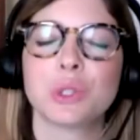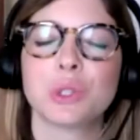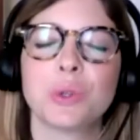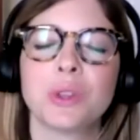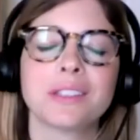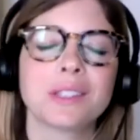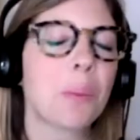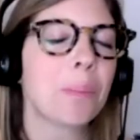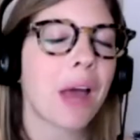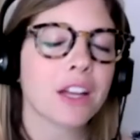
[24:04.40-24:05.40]
to this
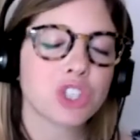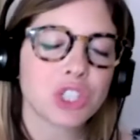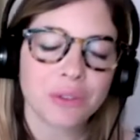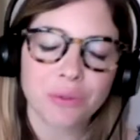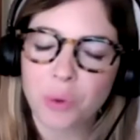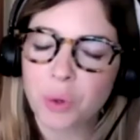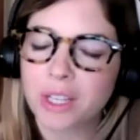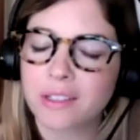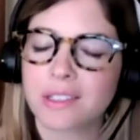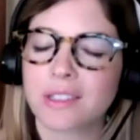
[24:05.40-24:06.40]
compassionate
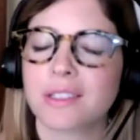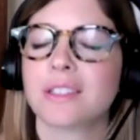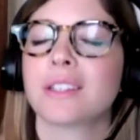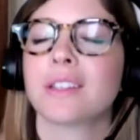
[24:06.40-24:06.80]
voice.